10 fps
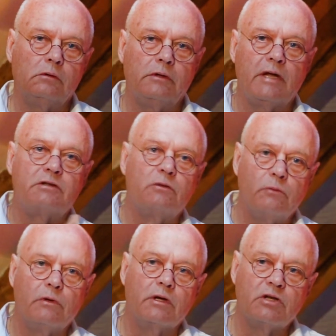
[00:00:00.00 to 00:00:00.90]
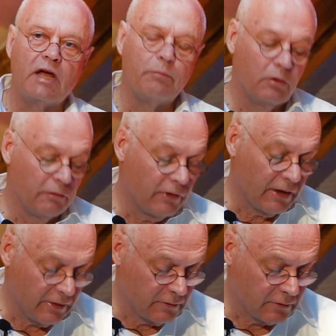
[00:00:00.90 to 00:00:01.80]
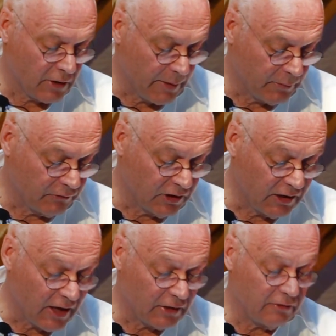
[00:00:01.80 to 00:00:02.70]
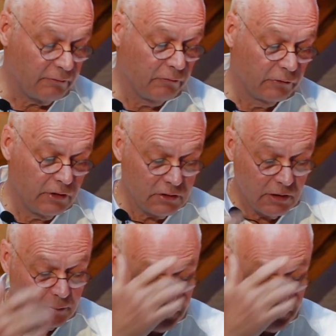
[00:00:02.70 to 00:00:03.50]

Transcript: That's the example of that type of deductive reasoning.